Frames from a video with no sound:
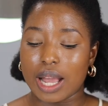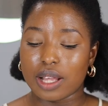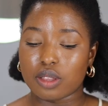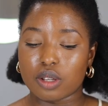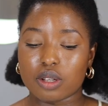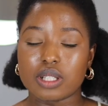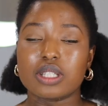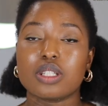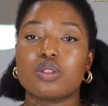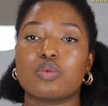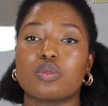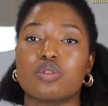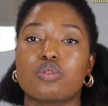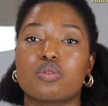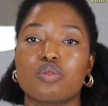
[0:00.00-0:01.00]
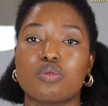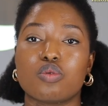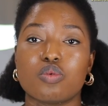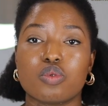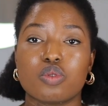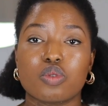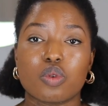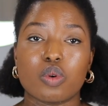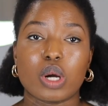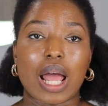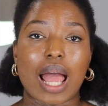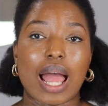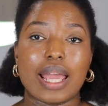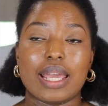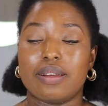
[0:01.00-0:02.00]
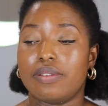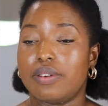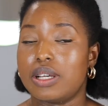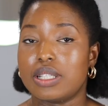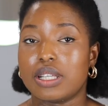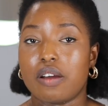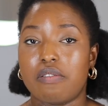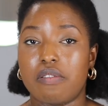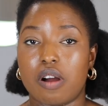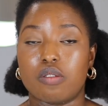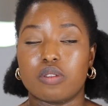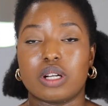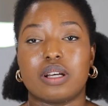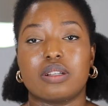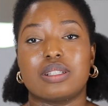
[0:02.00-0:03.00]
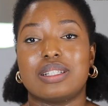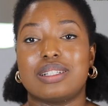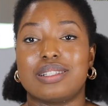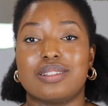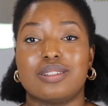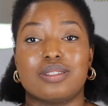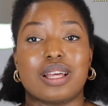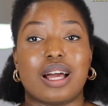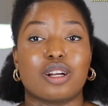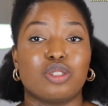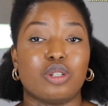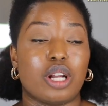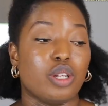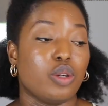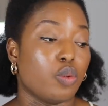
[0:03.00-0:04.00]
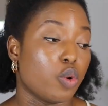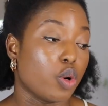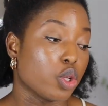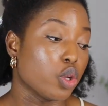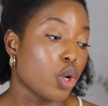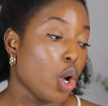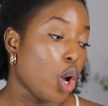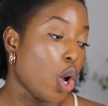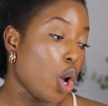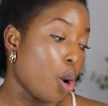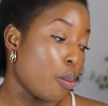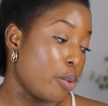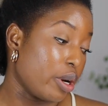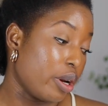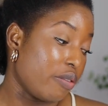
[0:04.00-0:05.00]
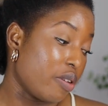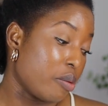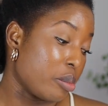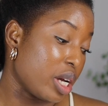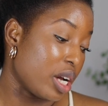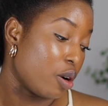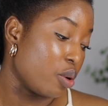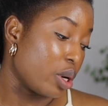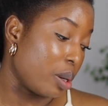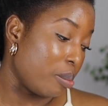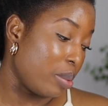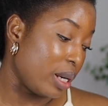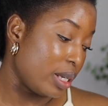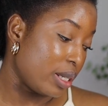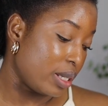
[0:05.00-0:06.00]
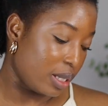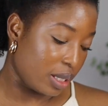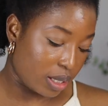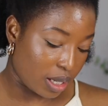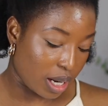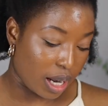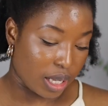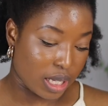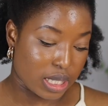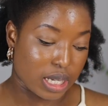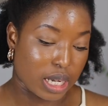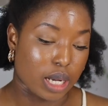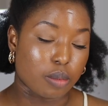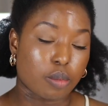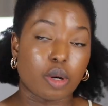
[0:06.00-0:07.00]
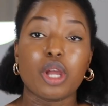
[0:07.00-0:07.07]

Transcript: I thought it was two, so I later found out that it's actually one, but never mind, I will replace it later.